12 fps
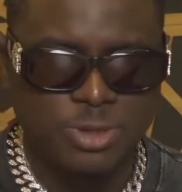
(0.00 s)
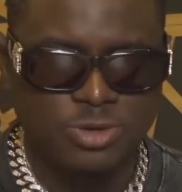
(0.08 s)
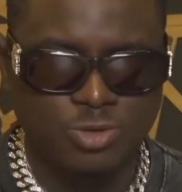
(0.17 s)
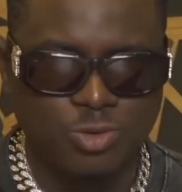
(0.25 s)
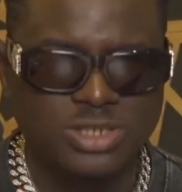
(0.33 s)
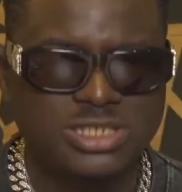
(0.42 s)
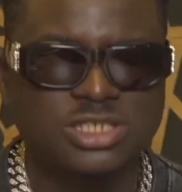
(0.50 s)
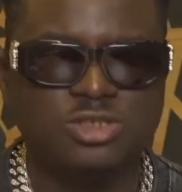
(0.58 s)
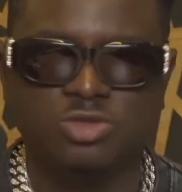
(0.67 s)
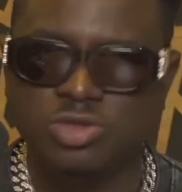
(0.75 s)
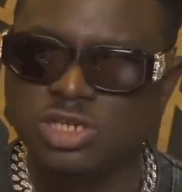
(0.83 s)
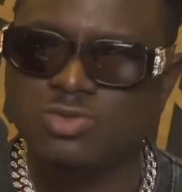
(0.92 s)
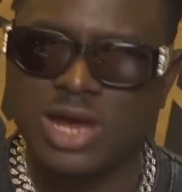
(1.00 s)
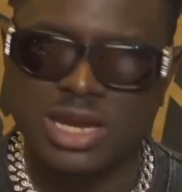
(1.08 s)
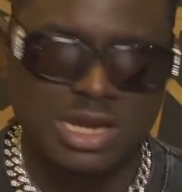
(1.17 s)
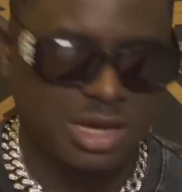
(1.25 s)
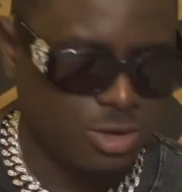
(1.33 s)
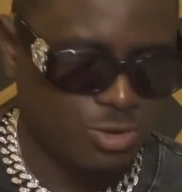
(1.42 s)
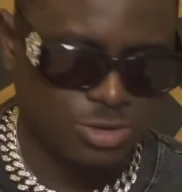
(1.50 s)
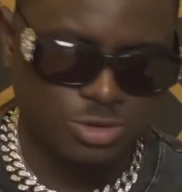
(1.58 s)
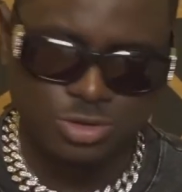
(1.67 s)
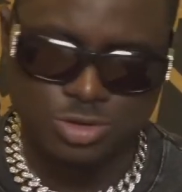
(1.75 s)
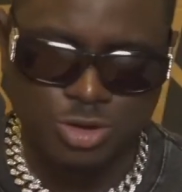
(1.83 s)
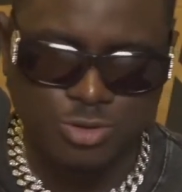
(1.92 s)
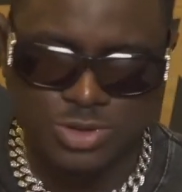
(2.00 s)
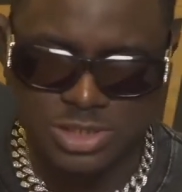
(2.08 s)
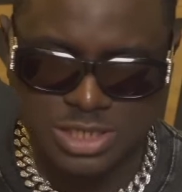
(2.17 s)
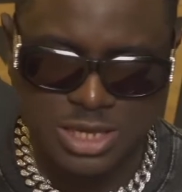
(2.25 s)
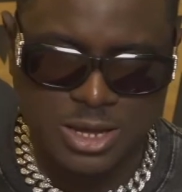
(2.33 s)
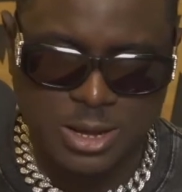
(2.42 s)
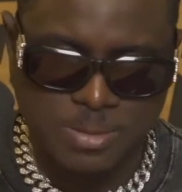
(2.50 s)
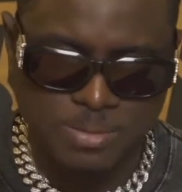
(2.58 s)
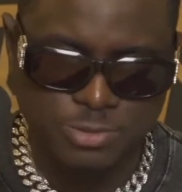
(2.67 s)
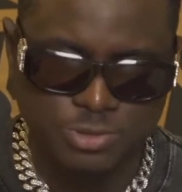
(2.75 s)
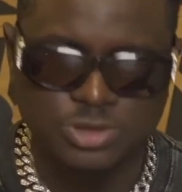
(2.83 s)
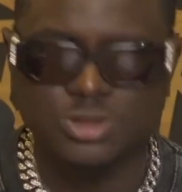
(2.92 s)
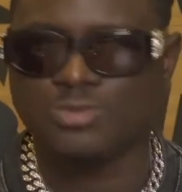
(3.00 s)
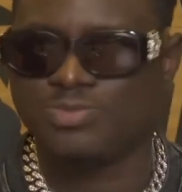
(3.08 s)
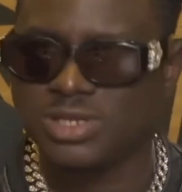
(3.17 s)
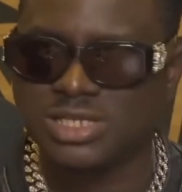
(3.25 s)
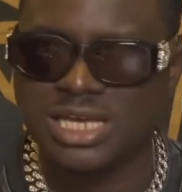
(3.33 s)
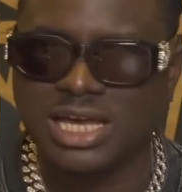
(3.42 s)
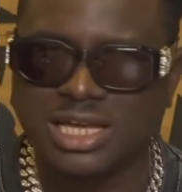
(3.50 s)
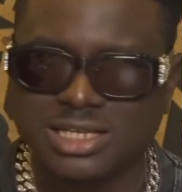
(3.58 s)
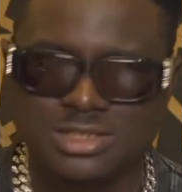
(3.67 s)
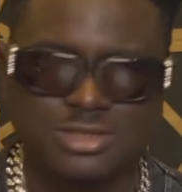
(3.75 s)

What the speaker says: What he's doing right now, he was on tour with Russell Peters,